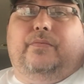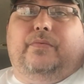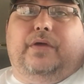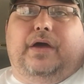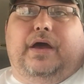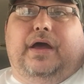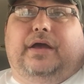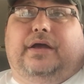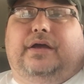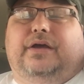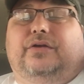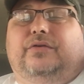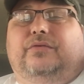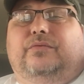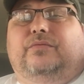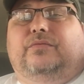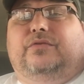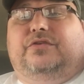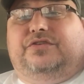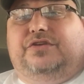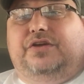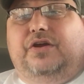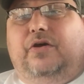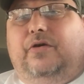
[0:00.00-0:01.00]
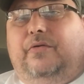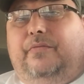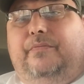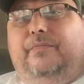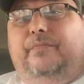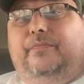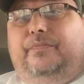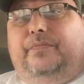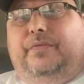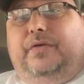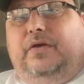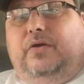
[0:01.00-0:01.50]
I can still,
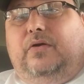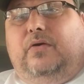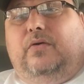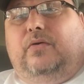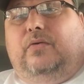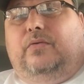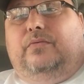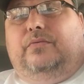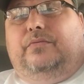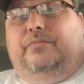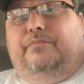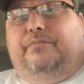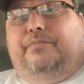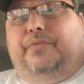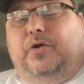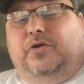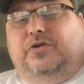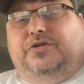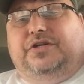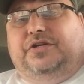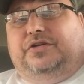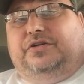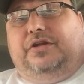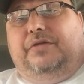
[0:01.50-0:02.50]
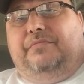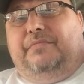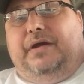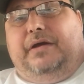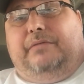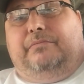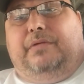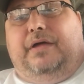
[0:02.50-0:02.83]
purchase the big